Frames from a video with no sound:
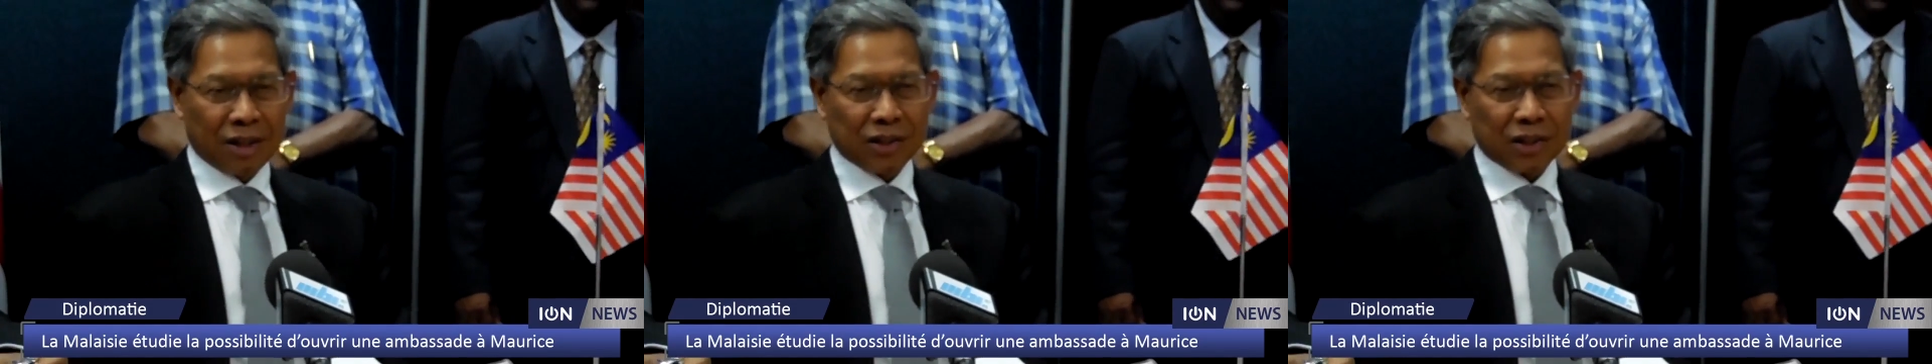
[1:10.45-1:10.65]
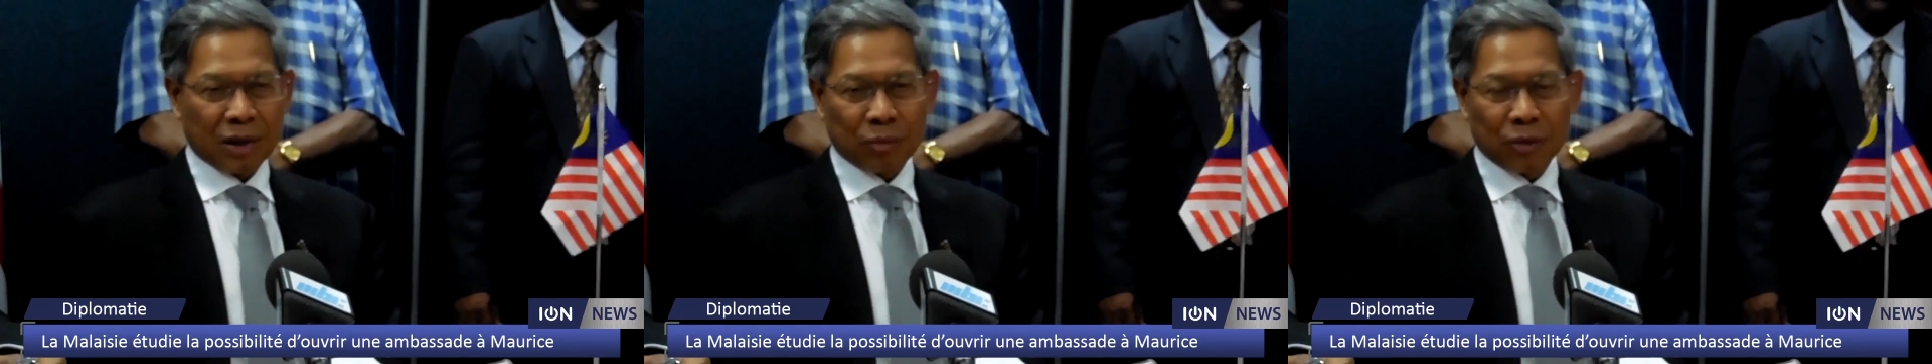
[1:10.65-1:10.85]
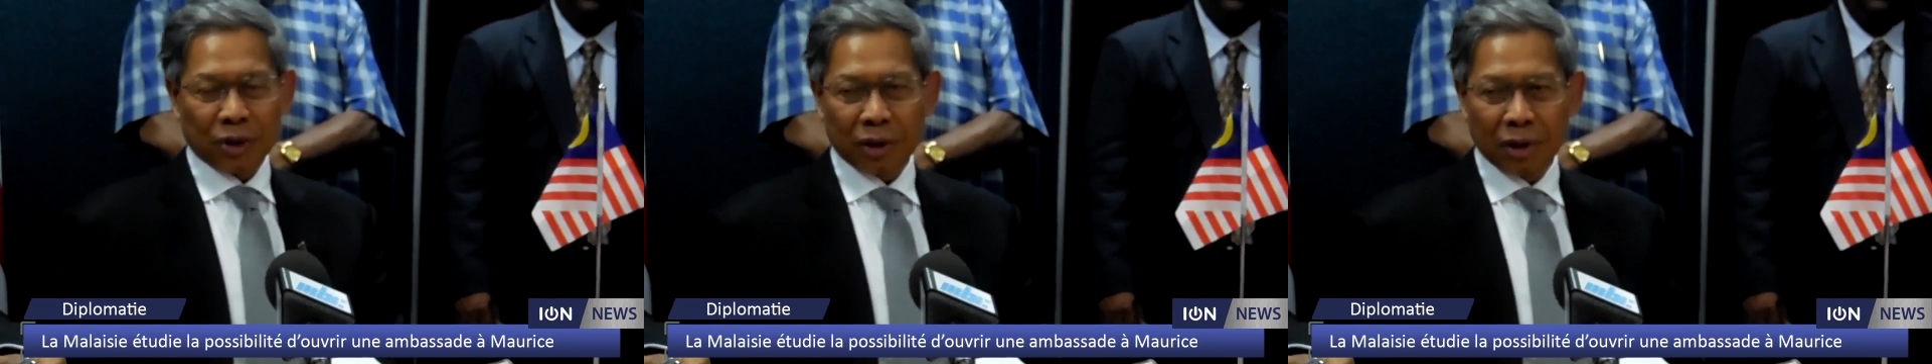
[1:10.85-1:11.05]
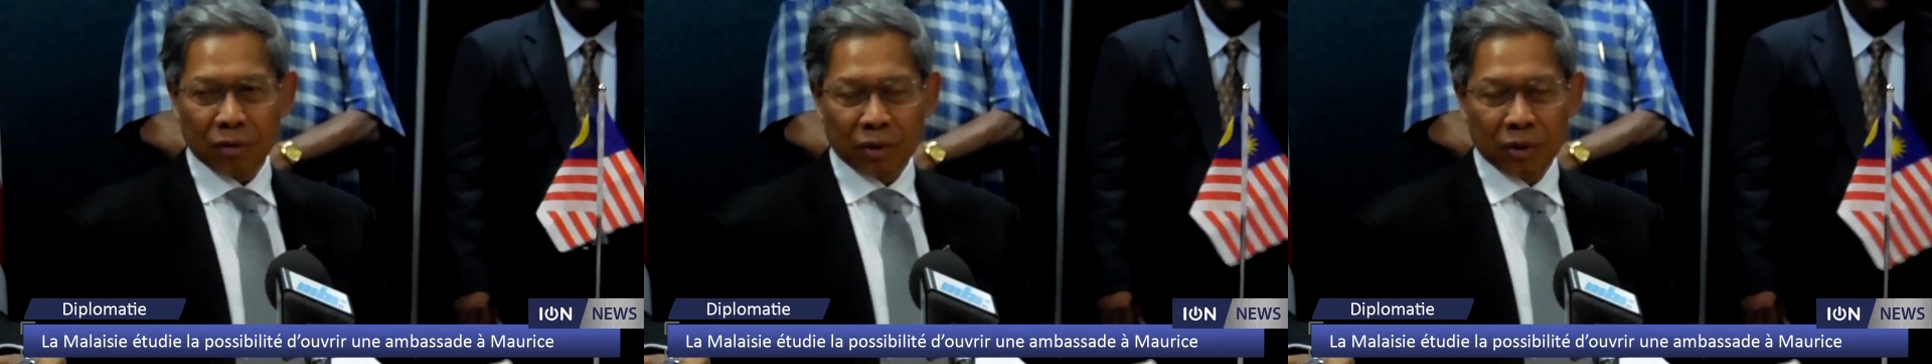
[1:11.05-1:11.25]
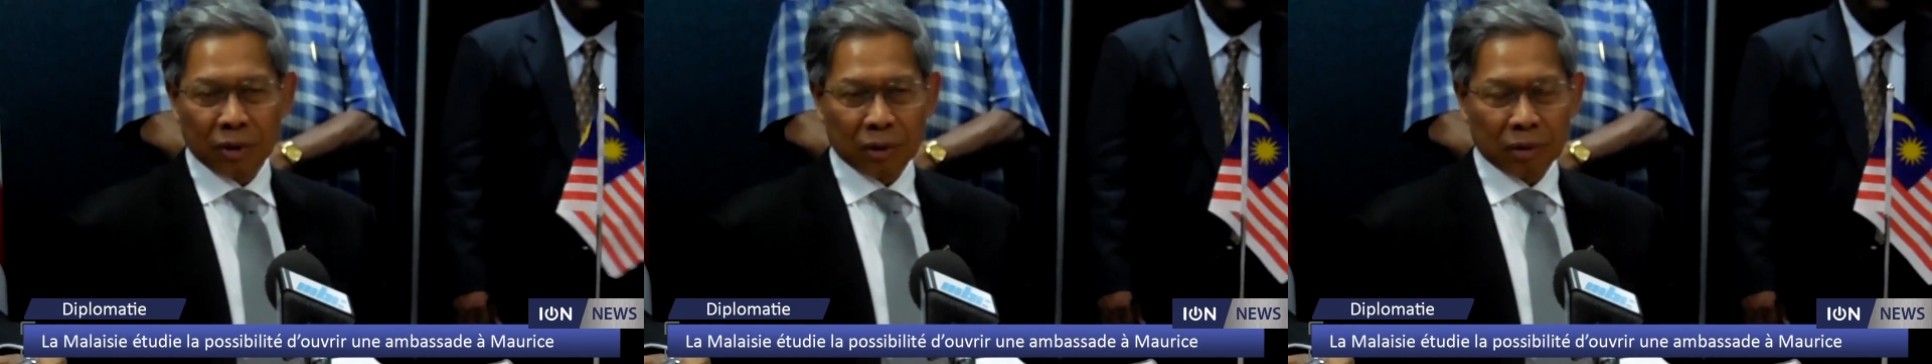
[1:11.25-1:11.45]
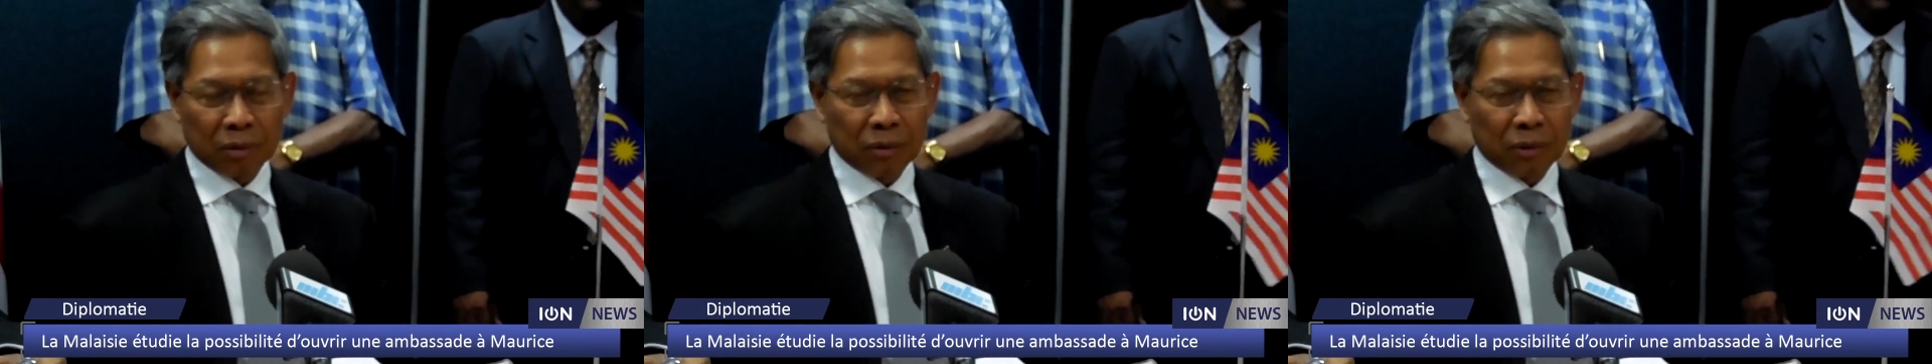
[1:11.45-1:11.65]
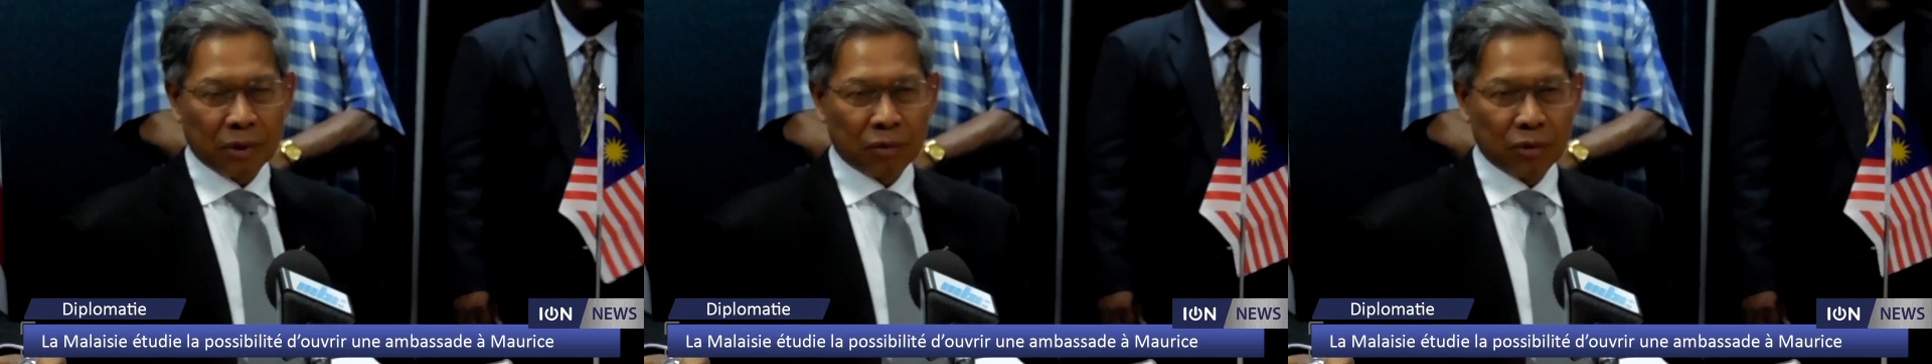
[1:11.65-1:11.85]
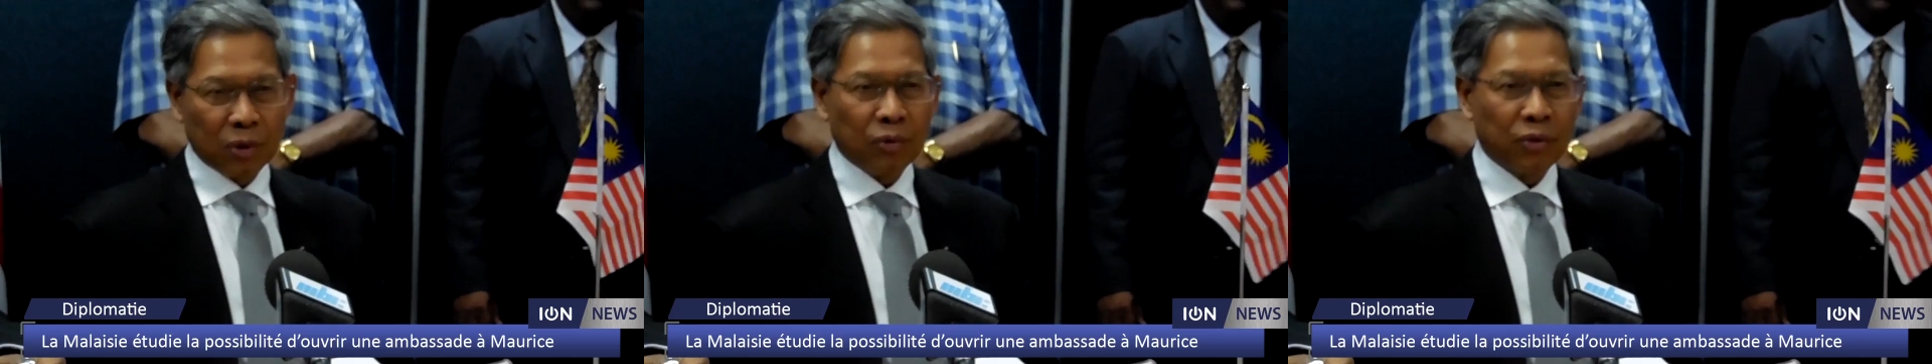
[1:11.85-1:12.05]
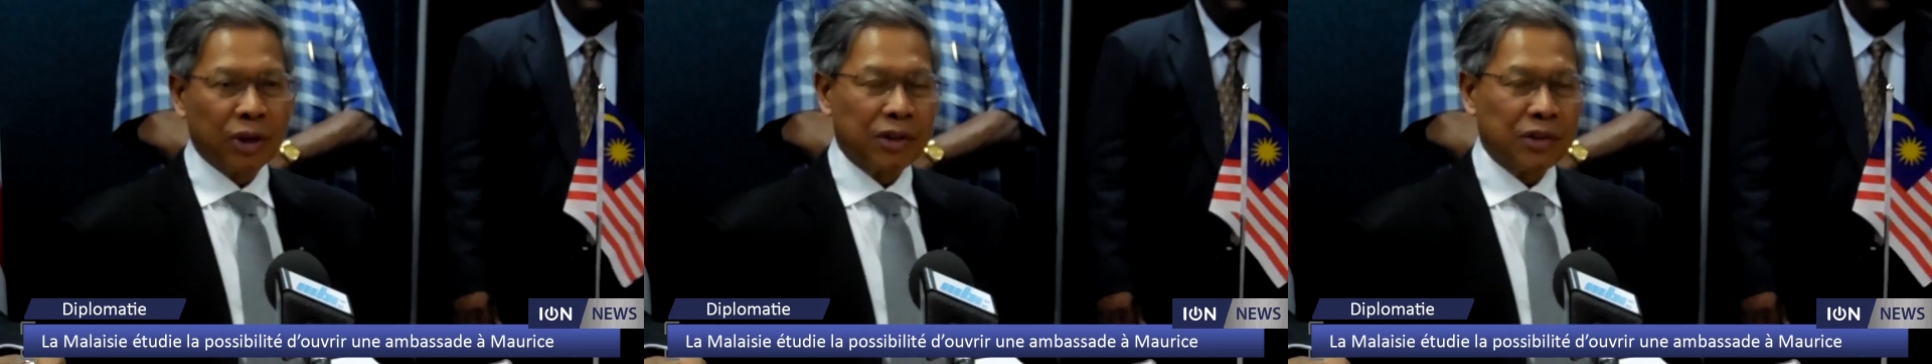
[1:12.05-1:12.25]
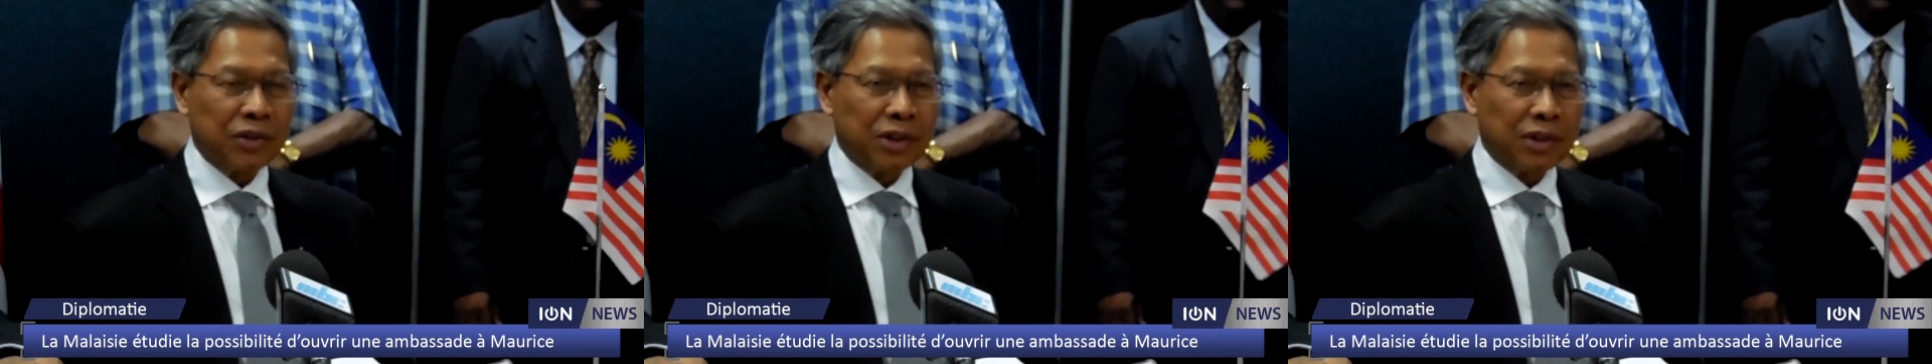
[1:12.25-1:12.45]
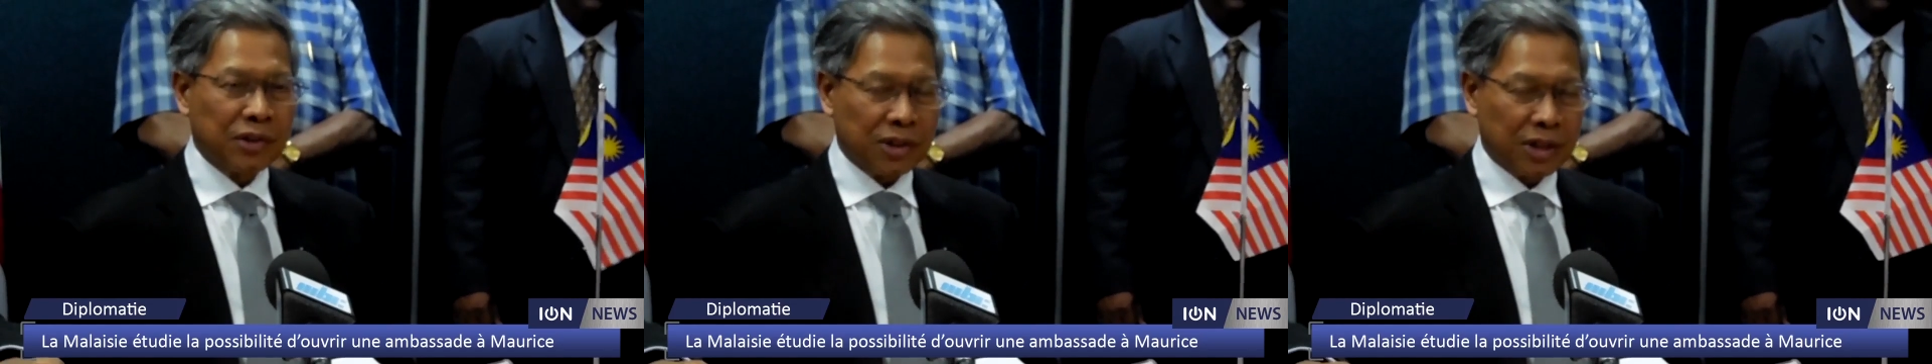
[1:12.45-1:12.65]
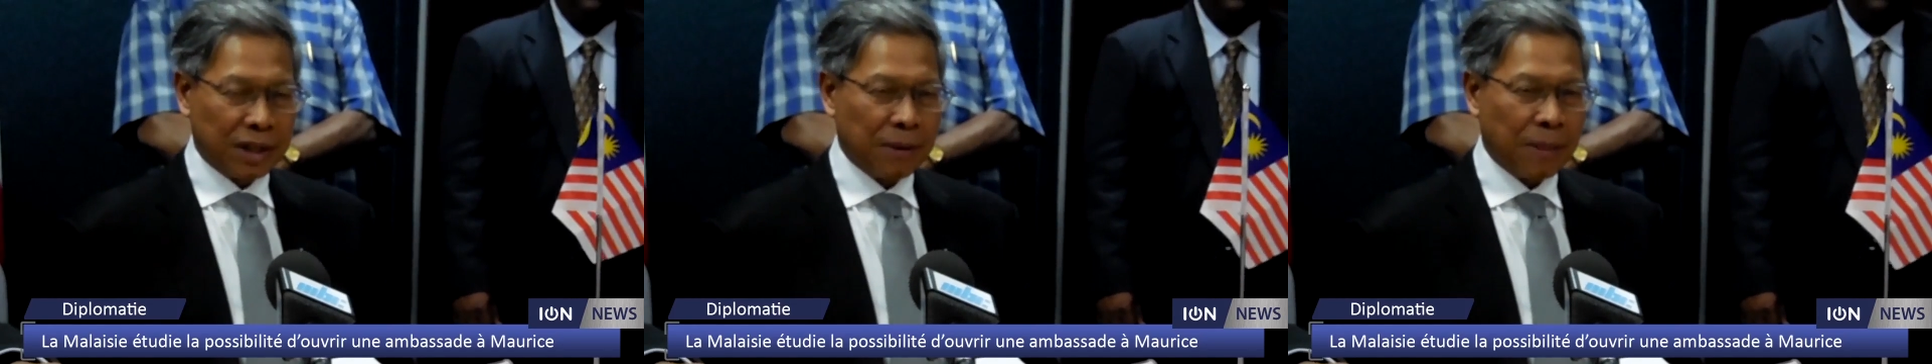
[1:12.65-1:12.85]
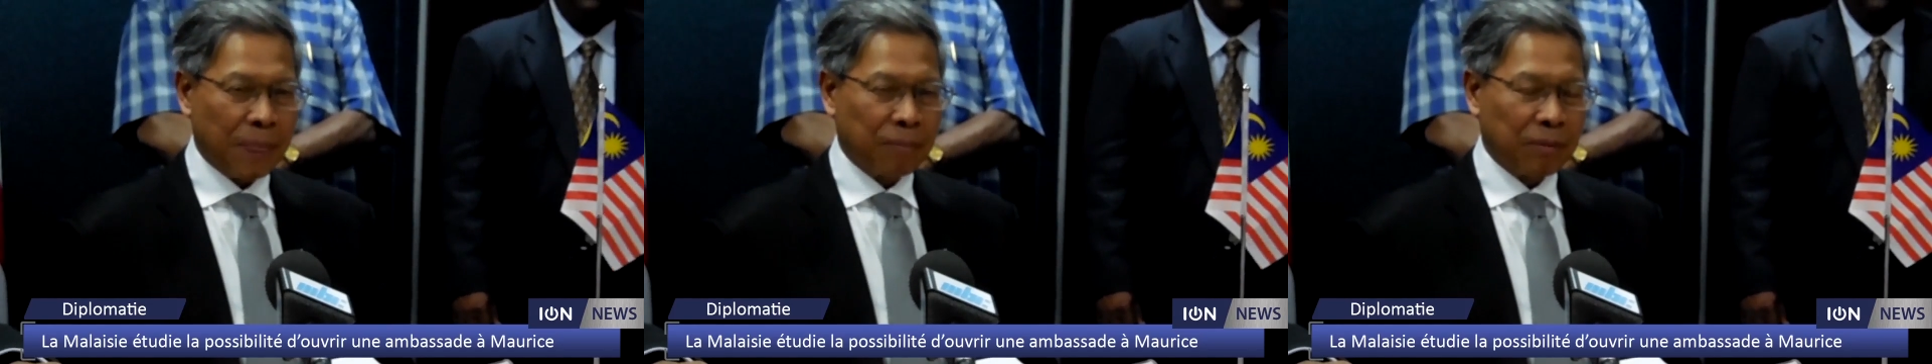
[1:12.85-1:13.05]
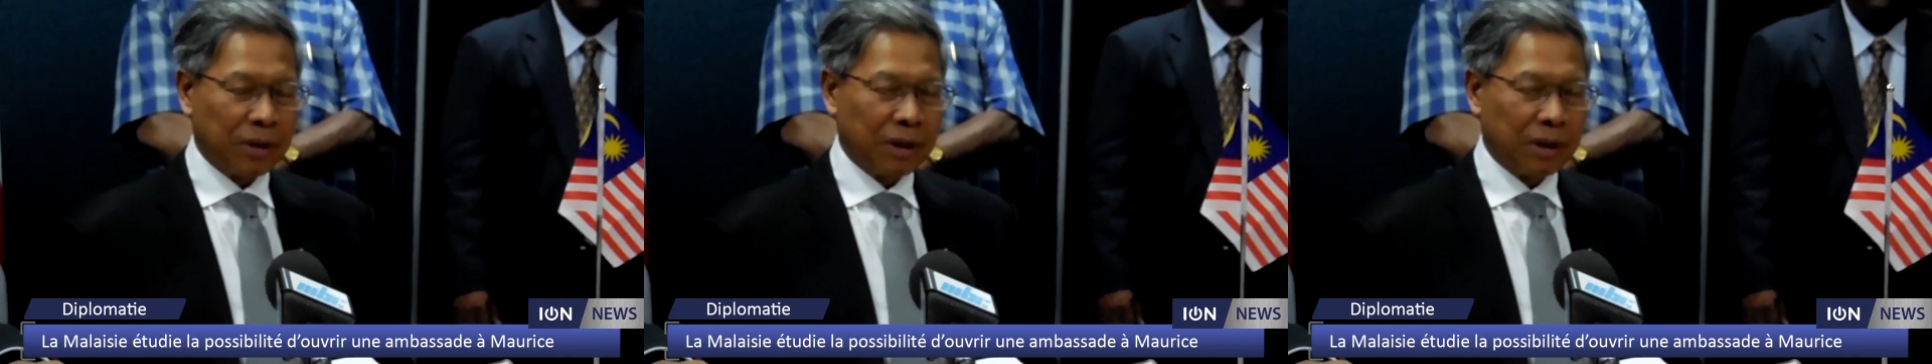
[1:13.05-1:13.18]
is something that we, we view very seriously